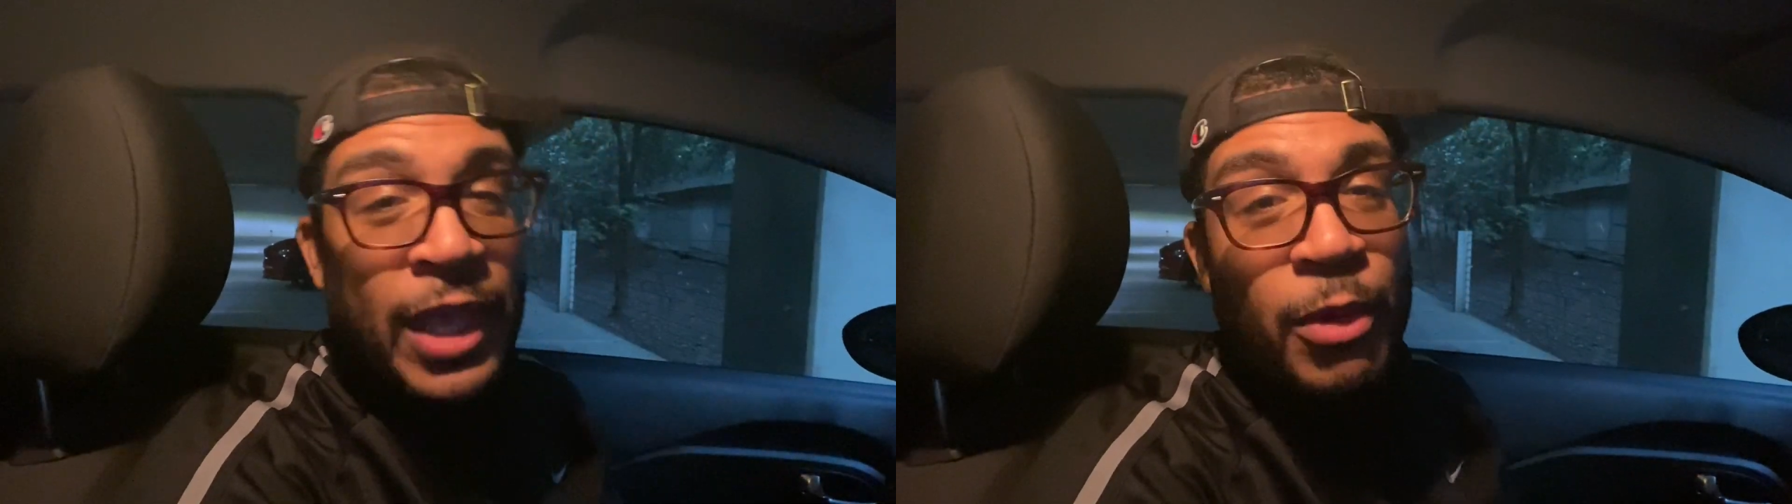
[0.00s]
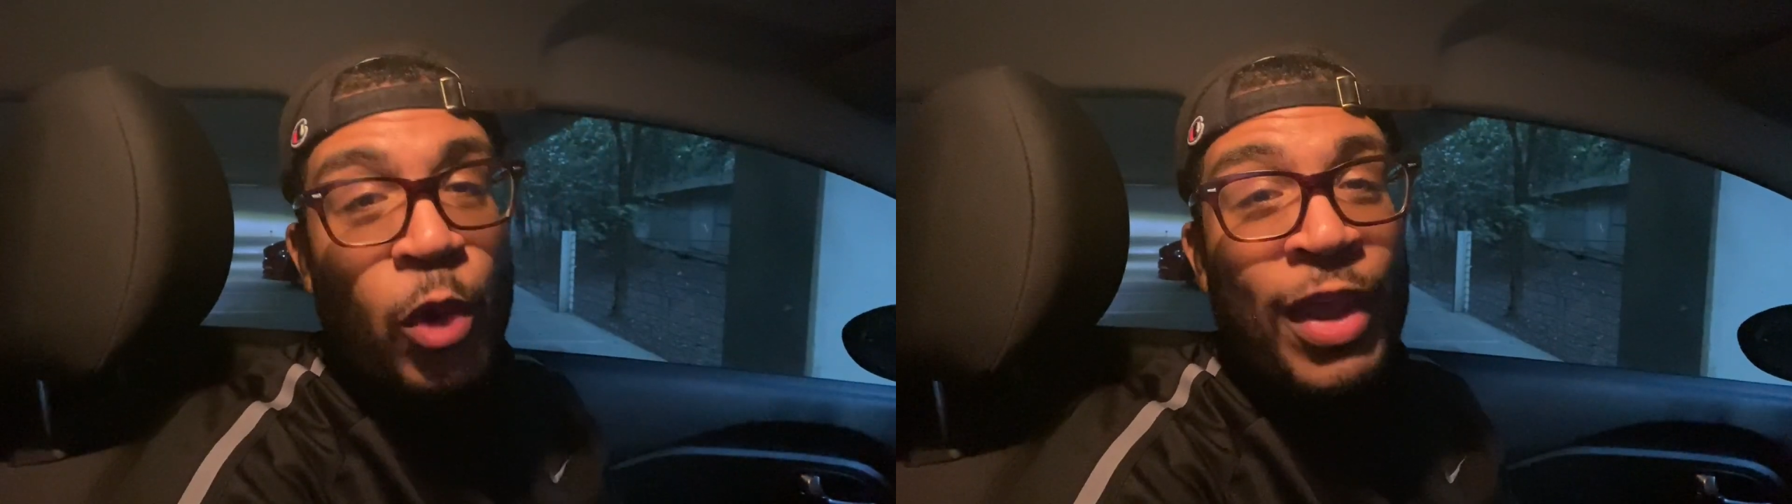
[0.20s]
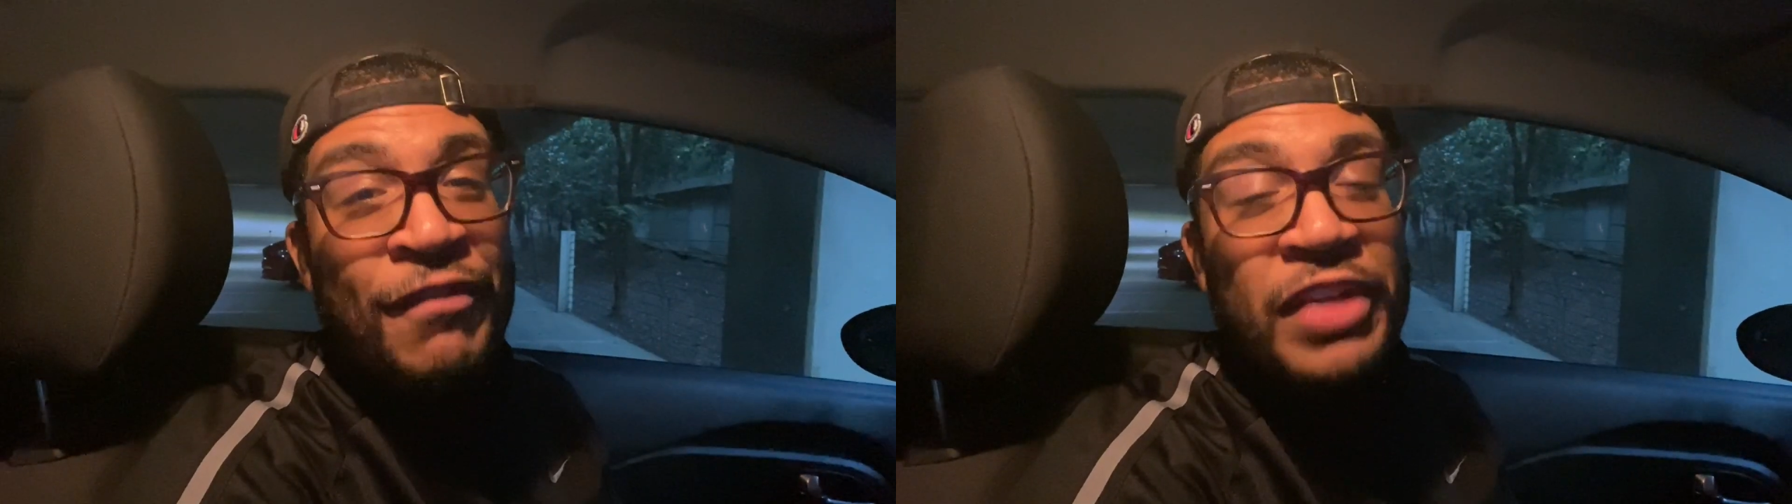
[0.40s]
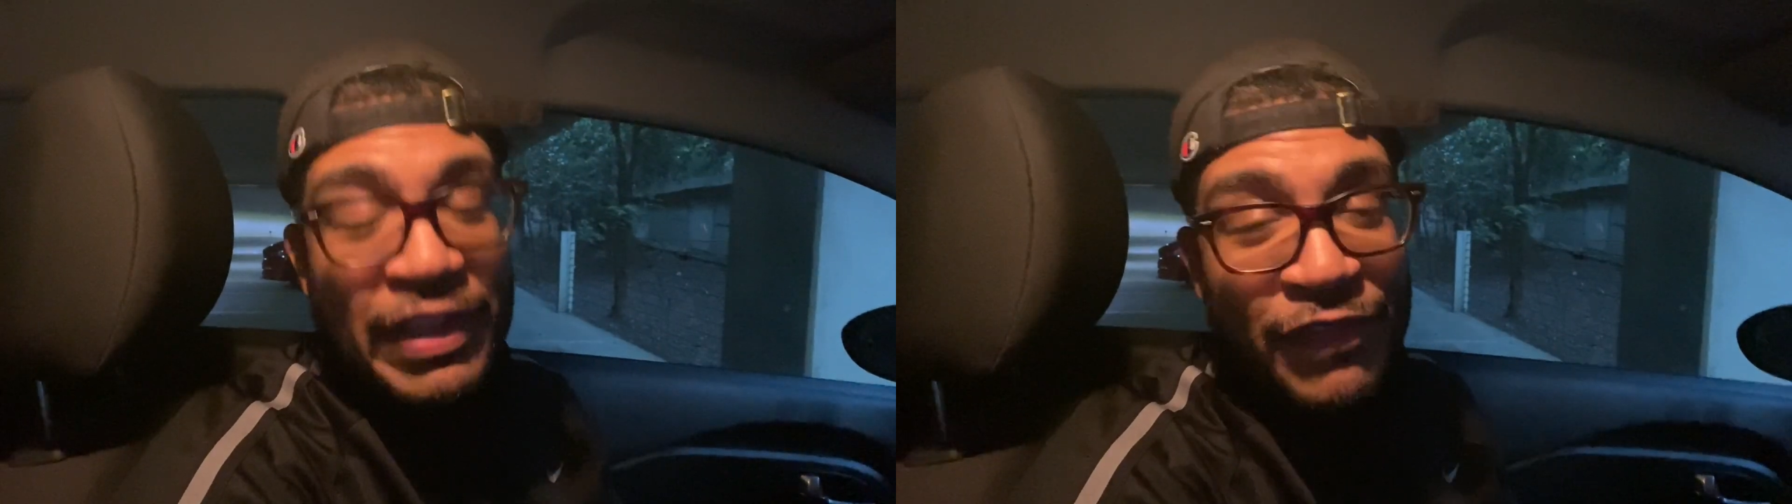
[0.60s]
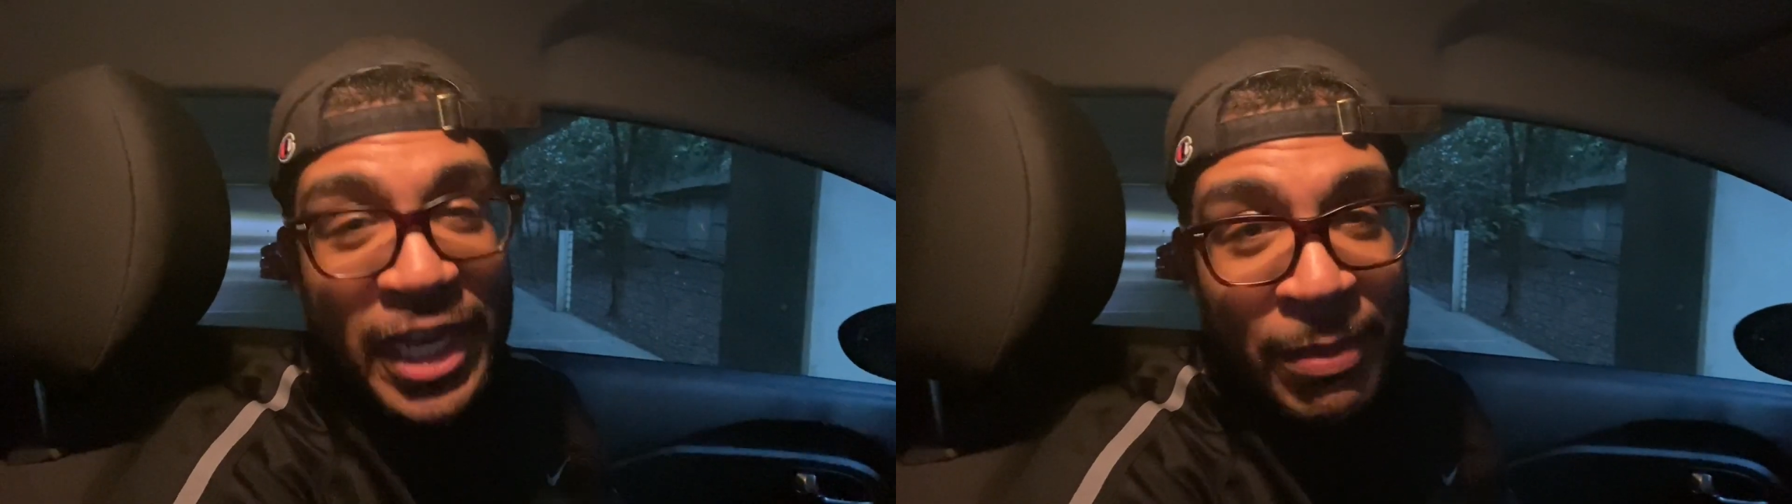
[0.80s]
able to win
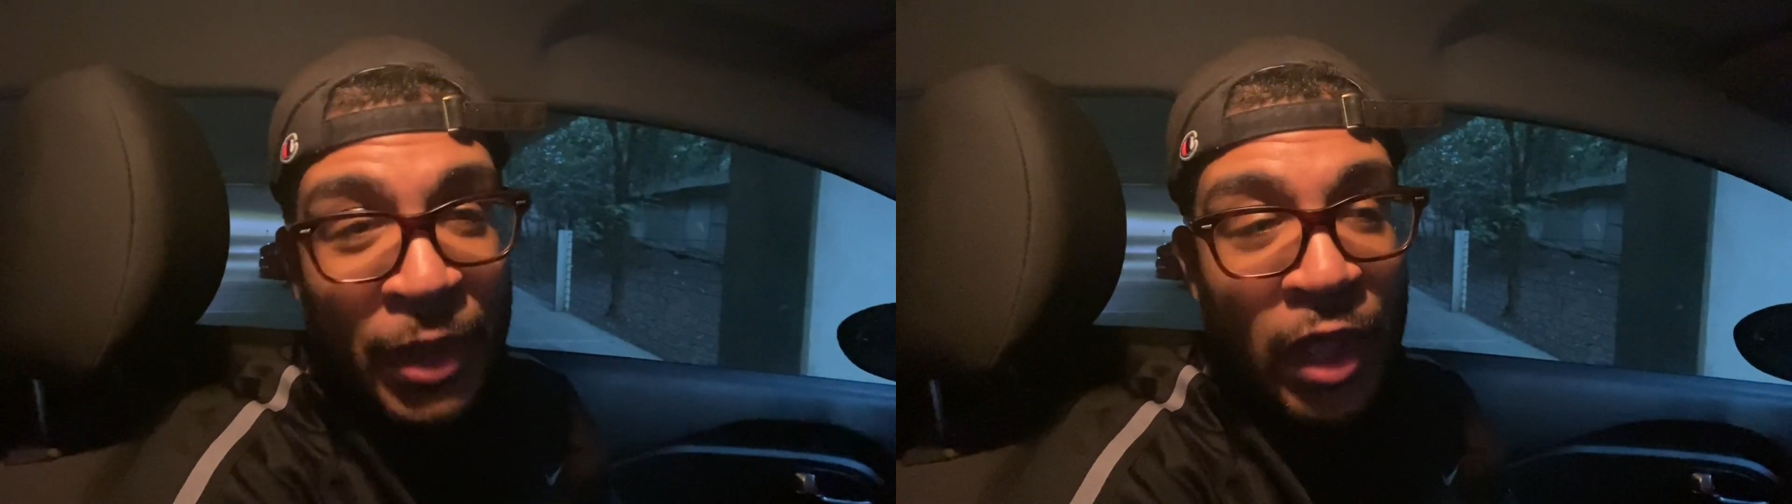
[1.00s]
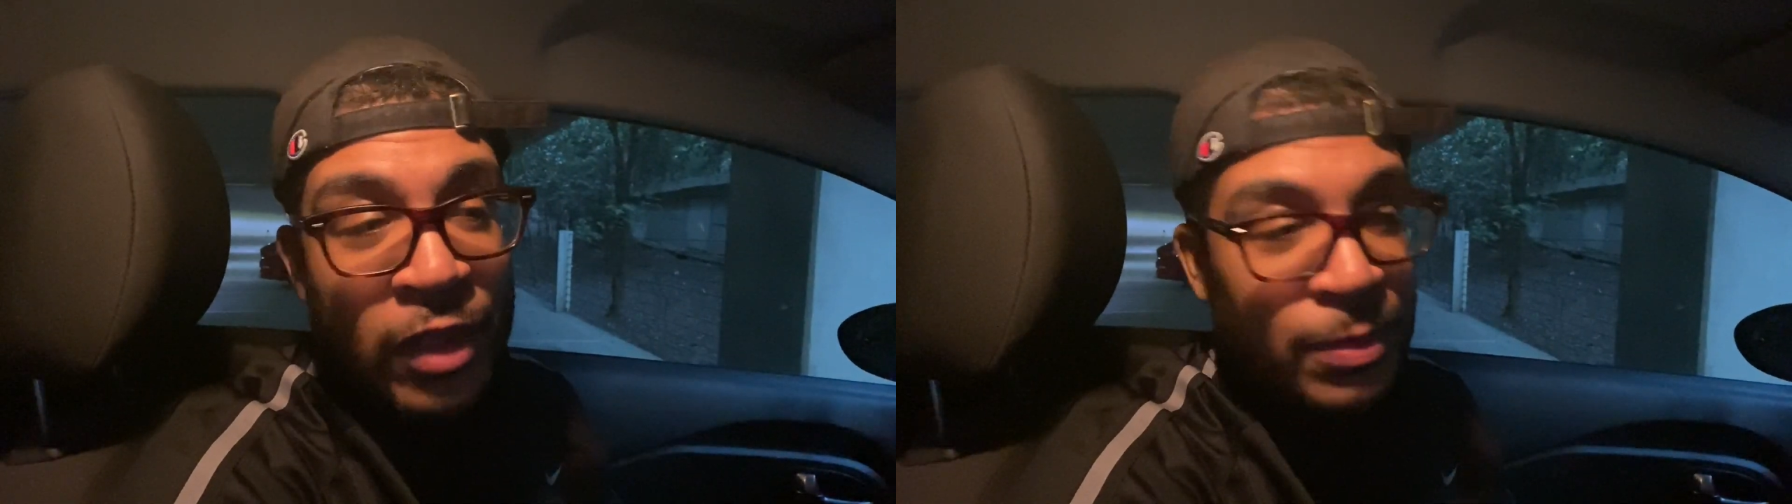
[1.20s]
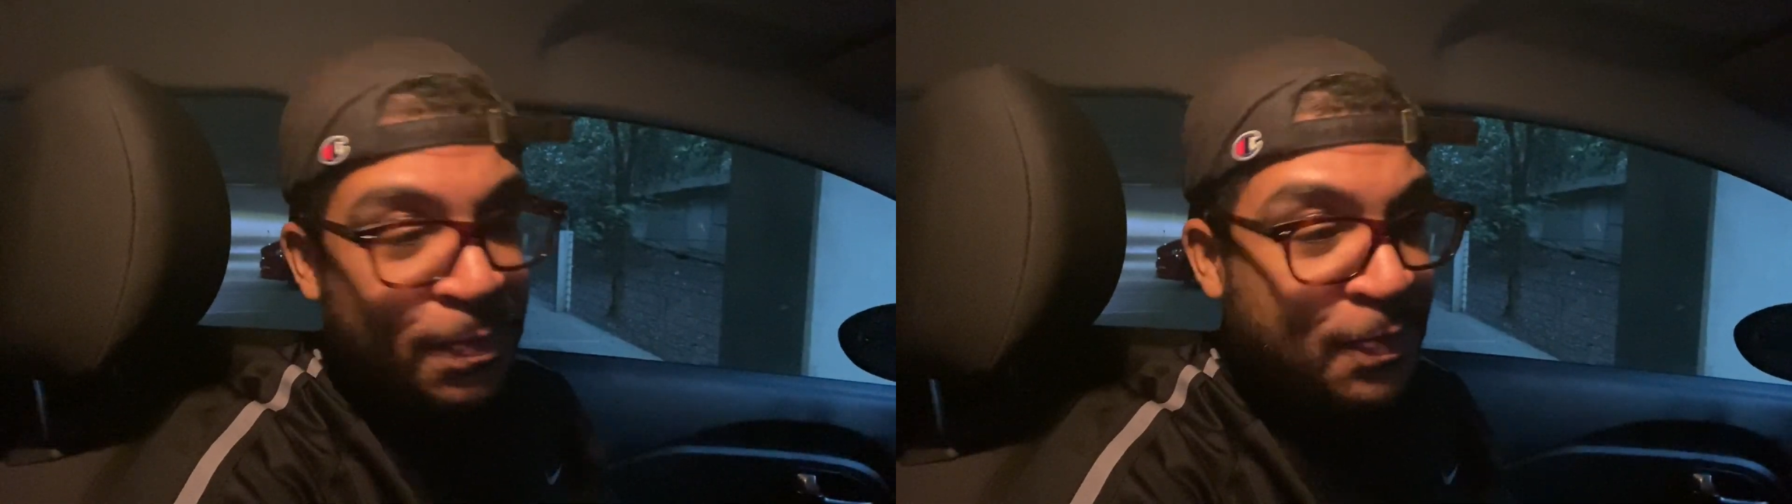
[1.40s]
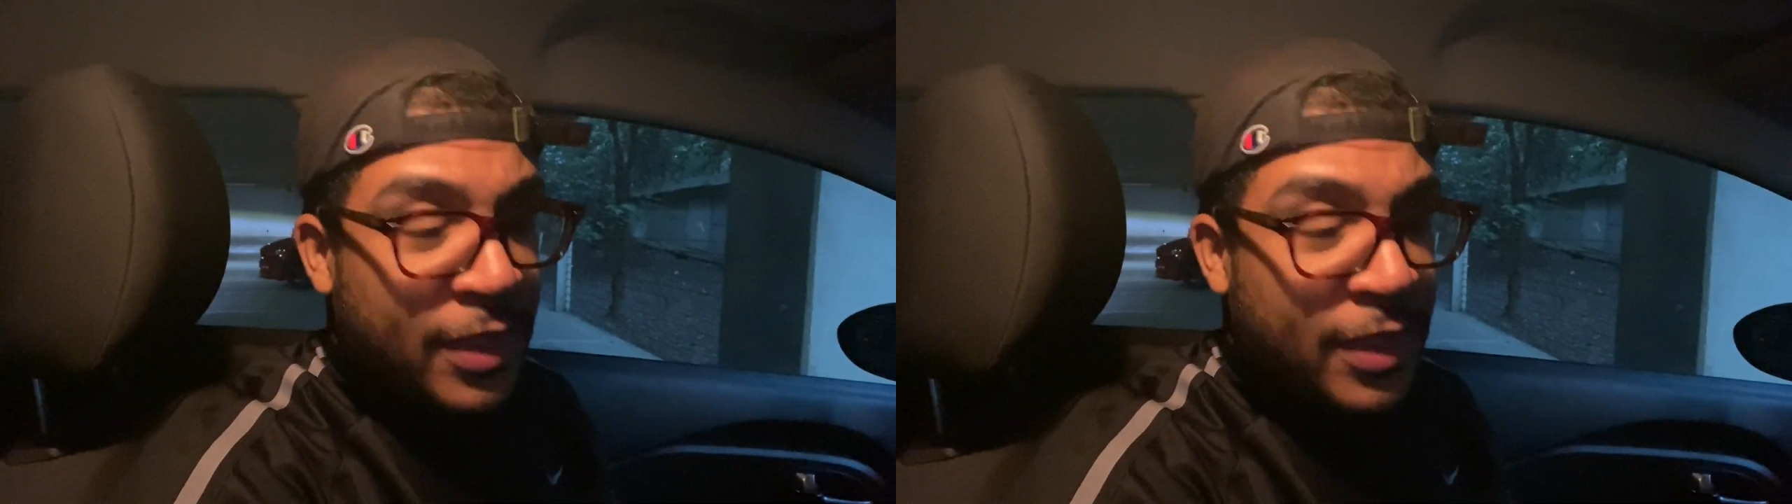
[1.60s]
50-50 balls.